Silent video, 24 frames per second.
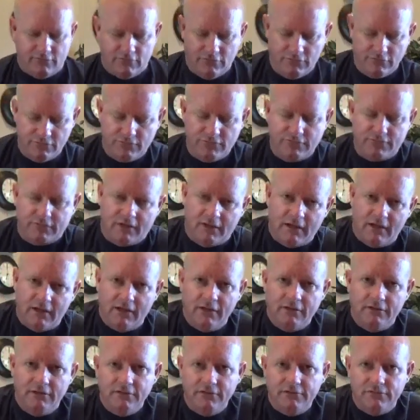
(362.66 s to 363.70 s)

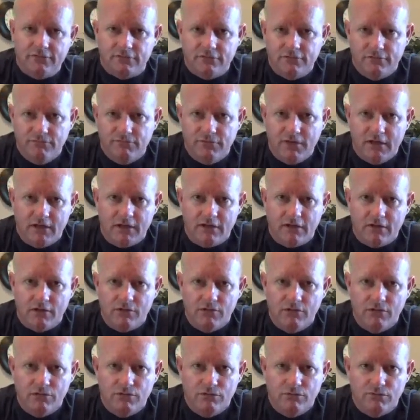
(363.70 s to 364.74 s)
understand this, the
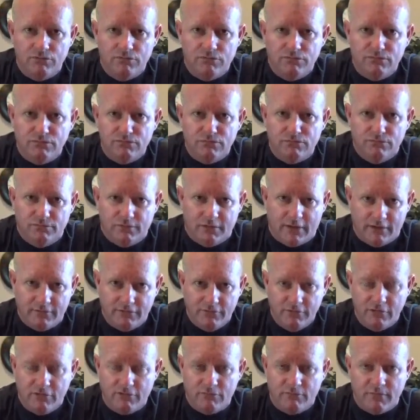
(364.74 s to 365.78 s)
video when I
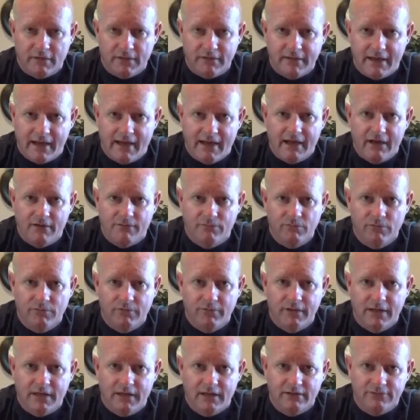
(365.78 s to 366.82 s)
do it with my dad
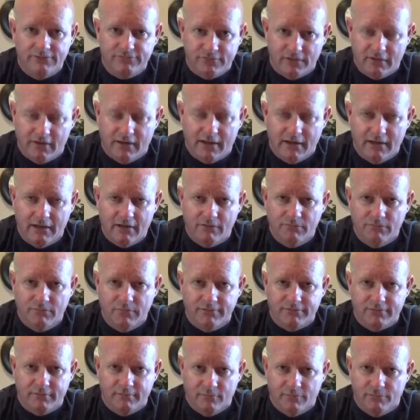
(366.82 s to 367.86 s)
one day, sit down
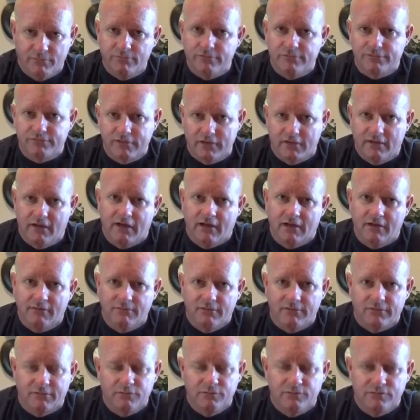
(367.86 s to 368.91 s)
with him, I want to sit down
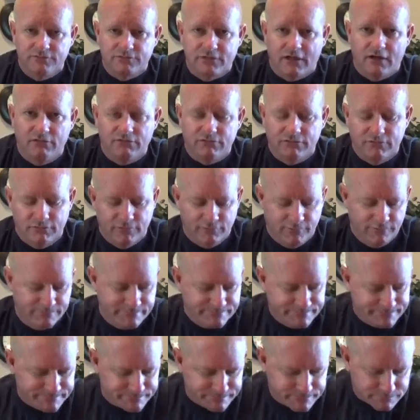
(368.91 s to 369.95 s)
with him, just talk to him.
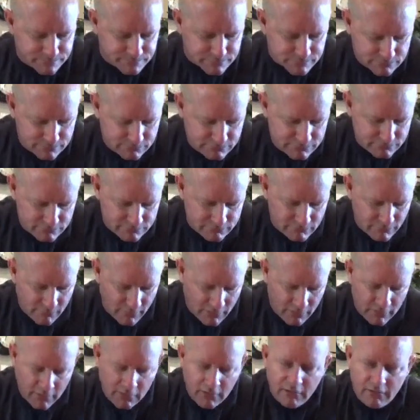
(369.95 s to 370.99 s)

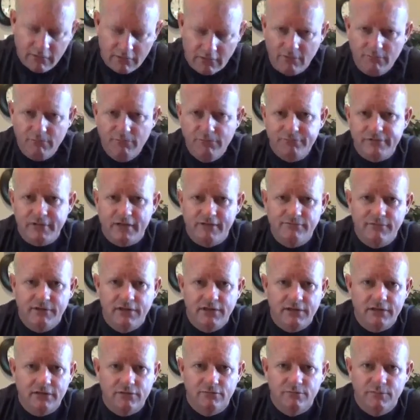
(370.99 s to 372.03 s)
You know, I want that
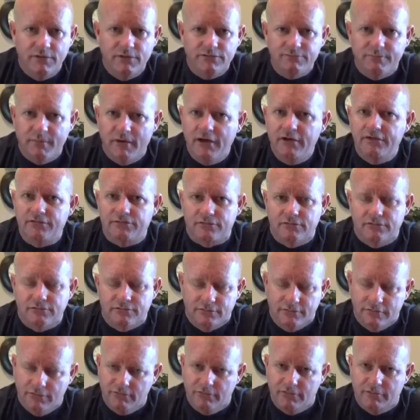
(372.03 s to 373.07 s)
video to be special.
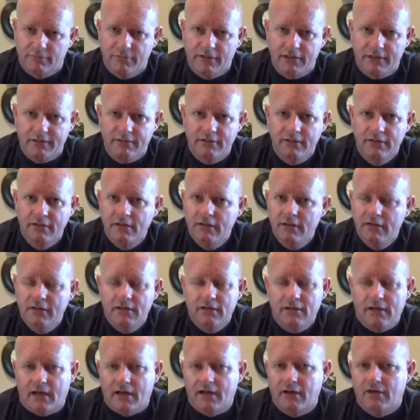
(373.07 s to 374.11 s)
You know what I mean?
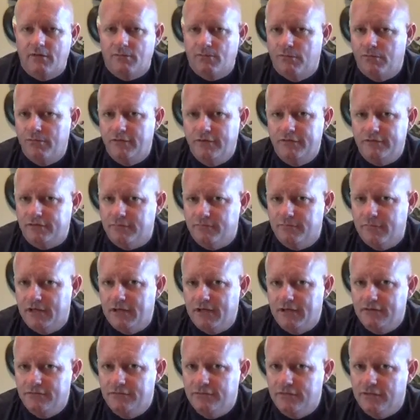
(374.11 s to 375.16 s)
I don't want it to
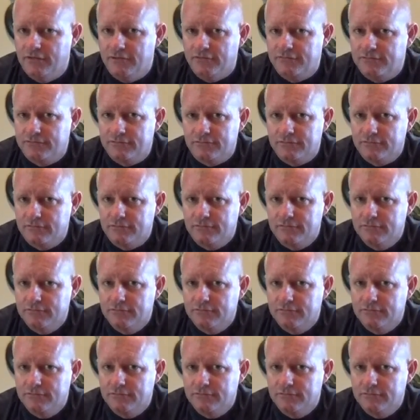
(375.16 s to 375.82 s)
be just